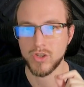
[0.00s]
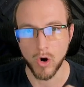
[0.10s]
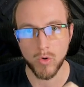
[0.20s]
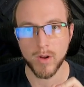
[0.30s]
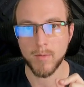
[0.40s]

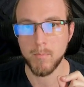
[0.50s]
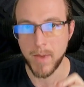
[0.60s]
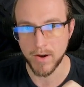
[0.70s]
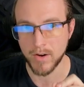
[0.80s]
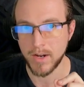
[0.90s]
Don't
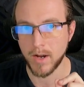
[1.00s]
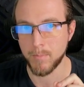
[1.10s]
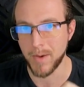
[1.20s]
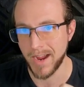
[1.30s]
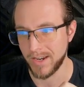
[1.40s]
marry
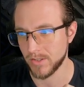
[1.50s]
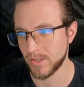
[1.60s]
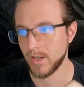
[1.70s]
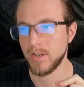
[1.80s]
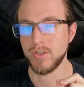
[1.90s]
a
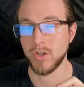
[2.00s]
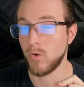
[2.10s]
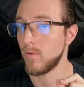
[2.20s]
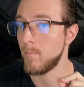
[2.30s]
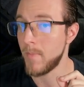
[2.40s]
bias.
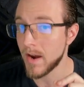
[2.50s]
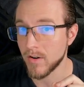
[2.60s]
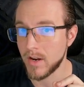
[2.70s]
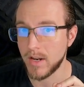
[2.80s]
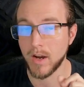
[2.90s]
Don't
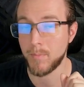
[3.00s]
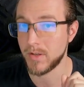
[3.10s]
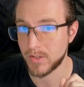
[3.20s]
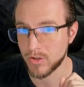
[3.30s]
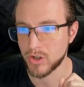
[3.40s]
marry a
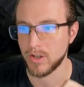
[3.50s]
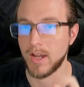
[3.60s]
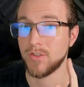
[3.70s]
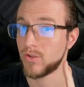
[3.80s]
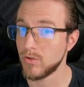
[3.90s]
position.
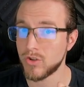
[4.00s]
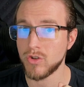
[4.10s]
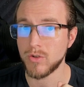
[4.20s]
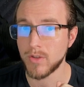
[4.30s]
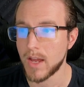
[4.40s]
As soon as
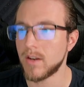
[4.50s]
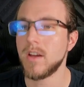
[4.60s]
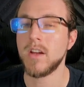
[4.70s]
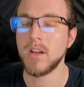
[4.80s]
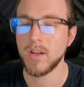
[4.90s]
you do
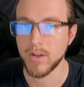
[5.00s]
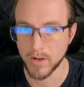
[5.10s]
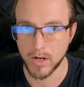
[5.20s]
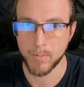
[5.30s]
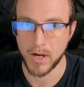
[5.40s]
that,
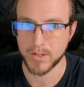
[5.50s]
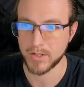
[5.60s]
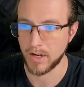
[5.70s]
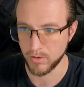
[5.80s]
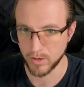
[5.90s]
you're going to
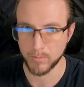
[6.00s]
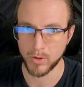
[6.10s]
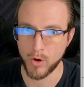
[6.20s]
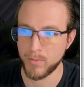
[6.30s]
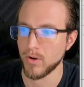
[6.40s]
bust and you're going to
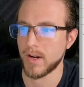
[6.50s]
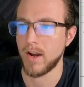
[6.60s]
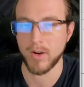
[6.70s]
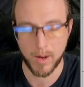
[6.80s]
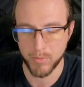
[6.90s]
blow up your
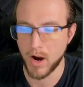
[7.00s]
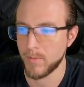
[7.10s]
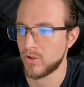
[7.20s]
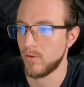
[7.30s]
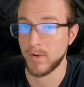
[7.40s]
account. I
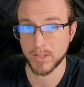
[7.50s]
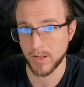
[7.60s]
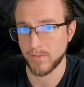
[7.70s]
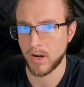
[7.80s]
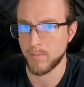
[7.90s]
promise you,
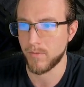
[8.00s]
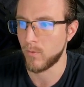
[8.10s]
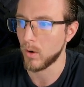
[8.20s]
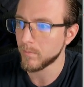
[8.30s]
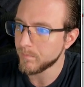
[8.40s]
because I've done it
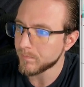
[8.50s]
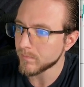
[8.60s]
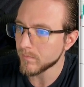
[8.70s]
before.